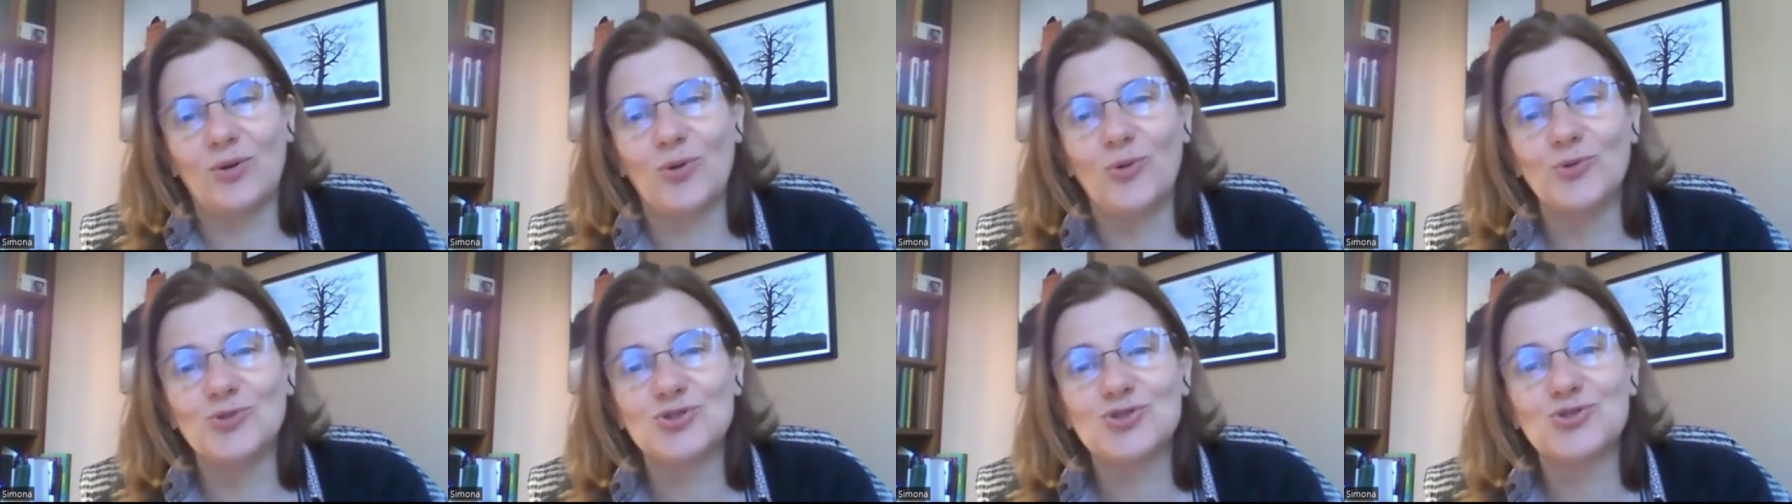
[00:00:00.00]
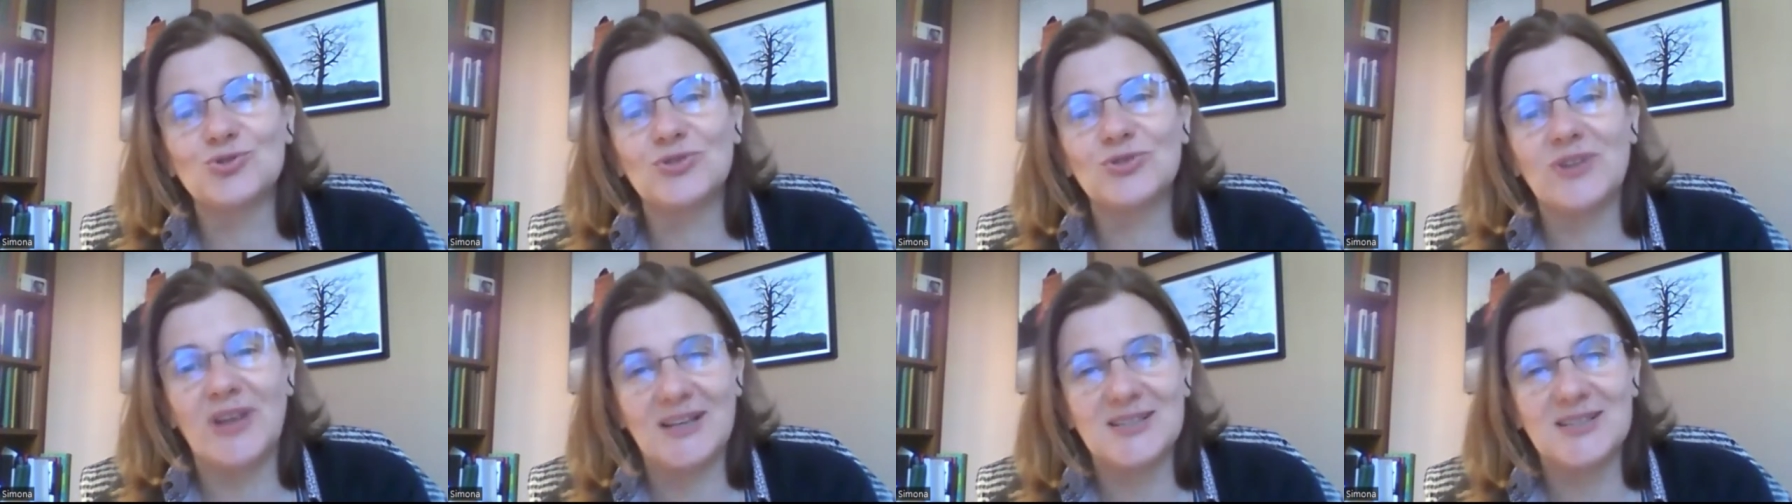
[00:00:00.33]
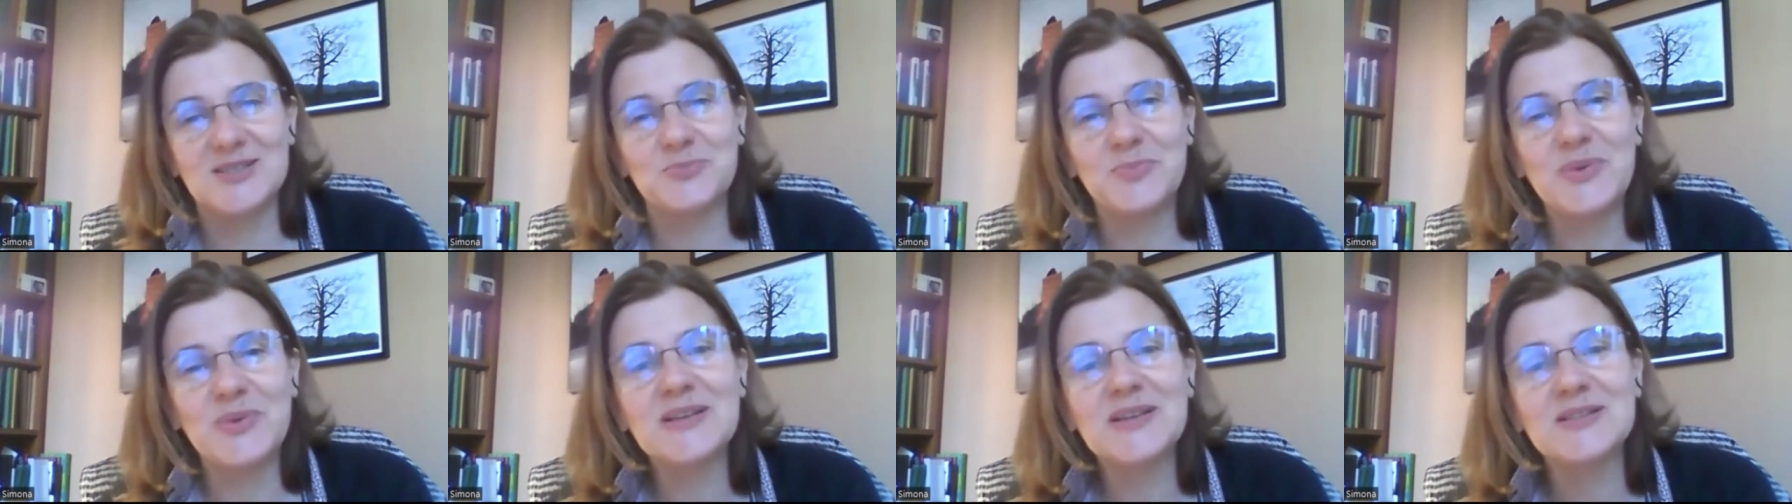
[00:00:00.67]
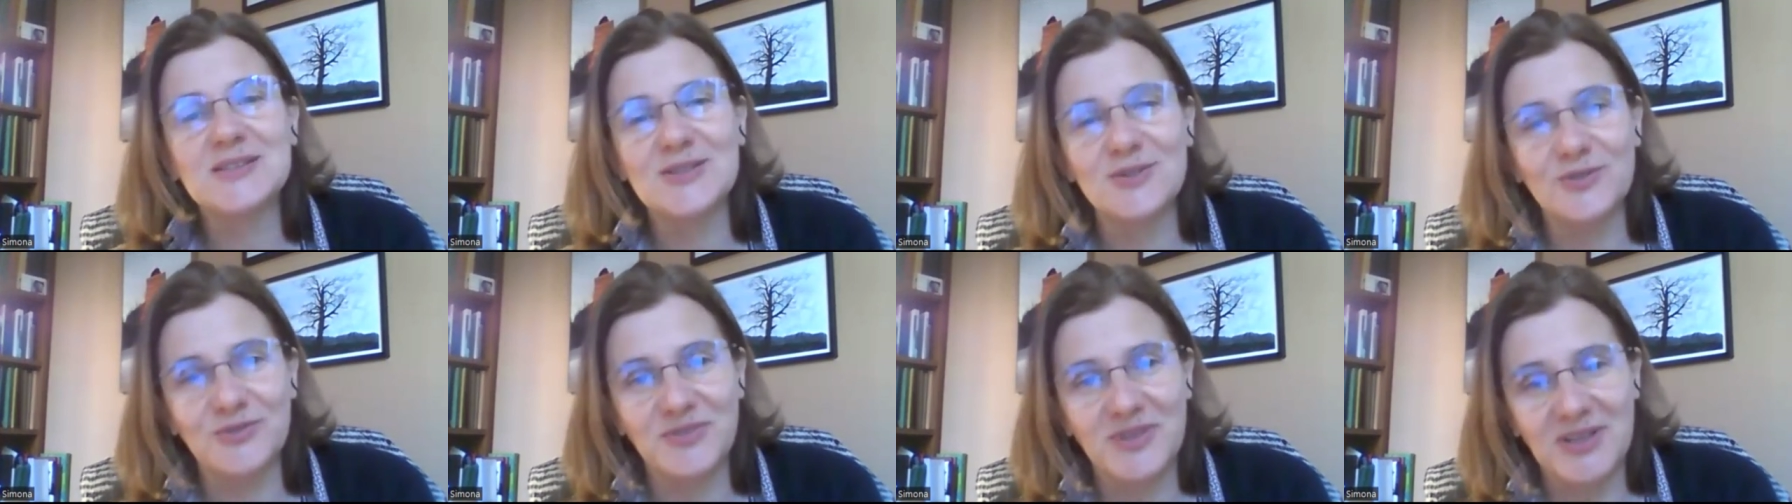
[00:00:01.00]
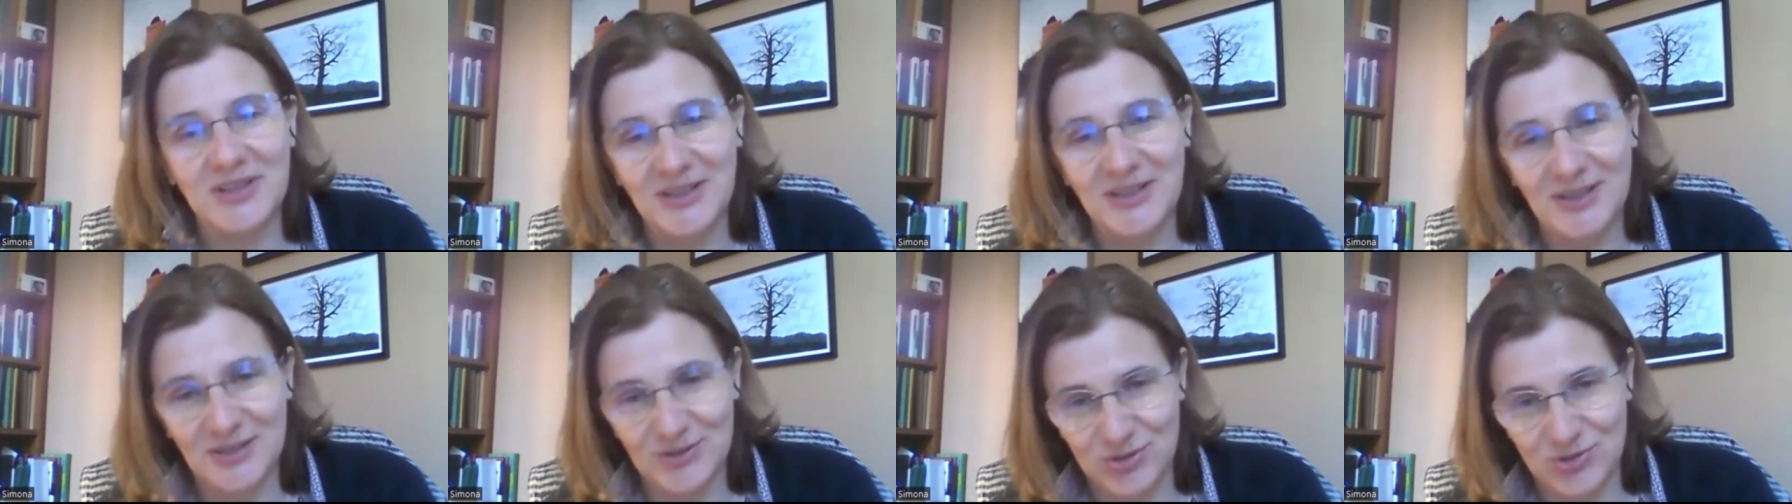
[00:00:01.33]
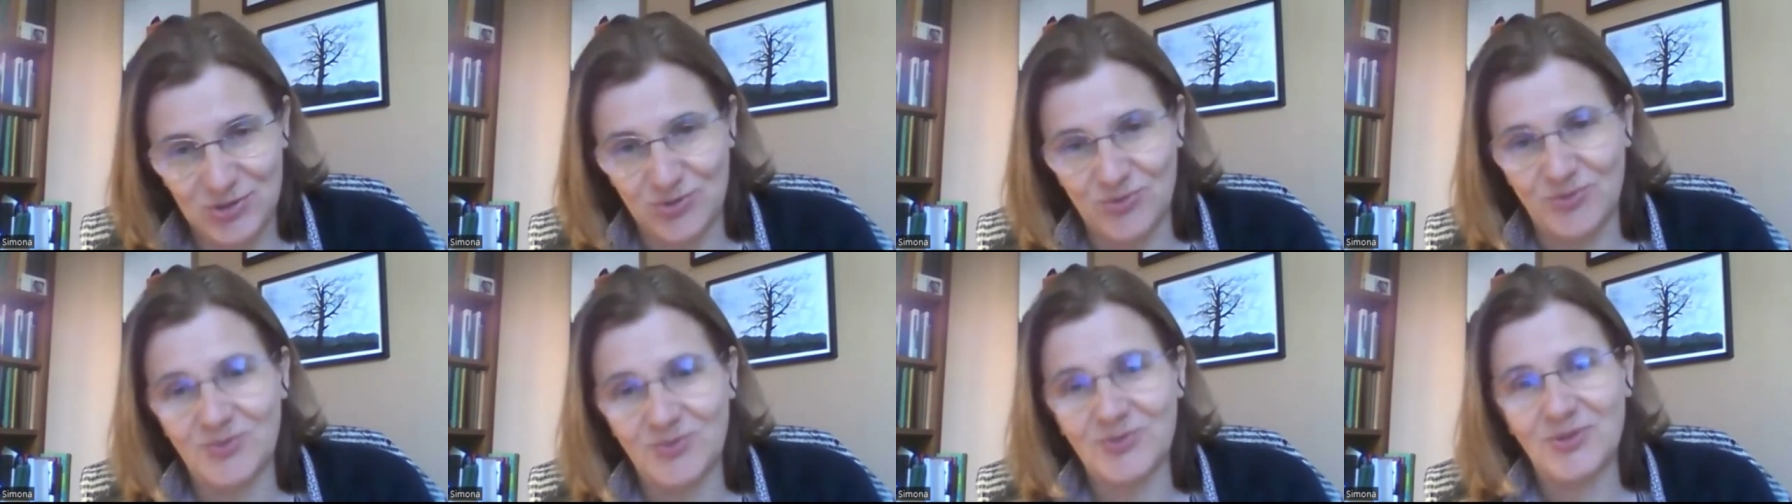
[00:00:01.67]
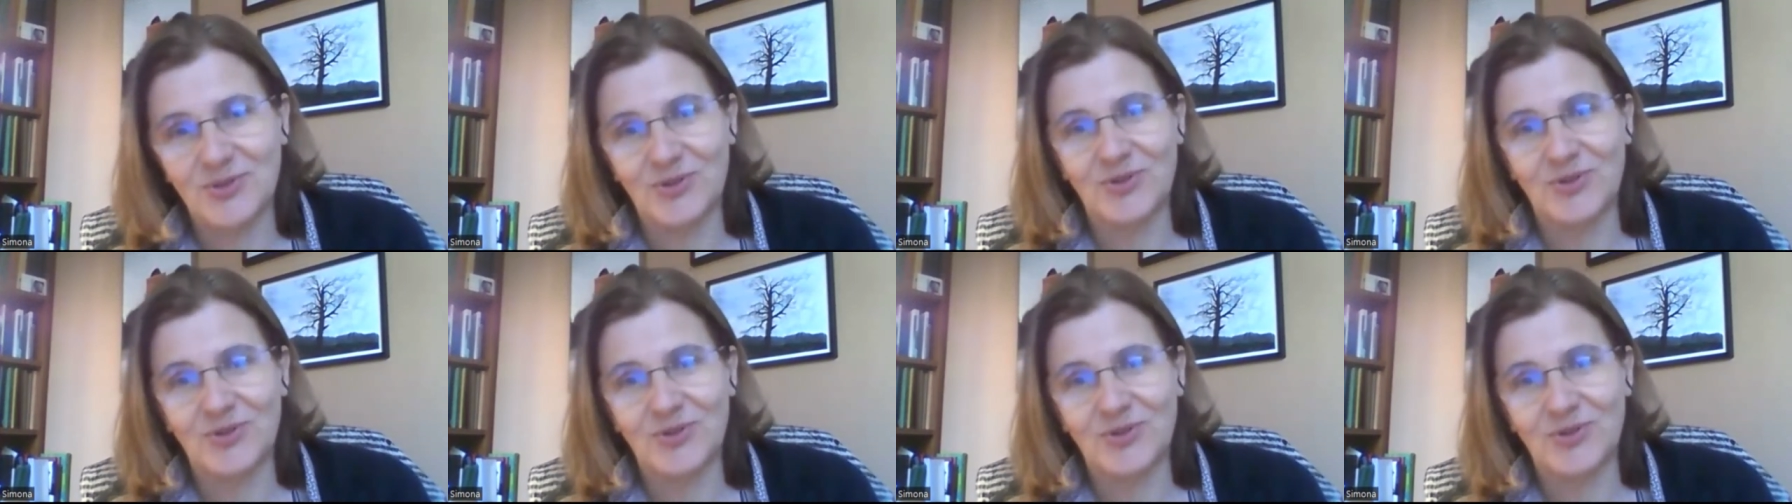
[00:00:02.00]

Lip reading: who should I speak Slovenian to,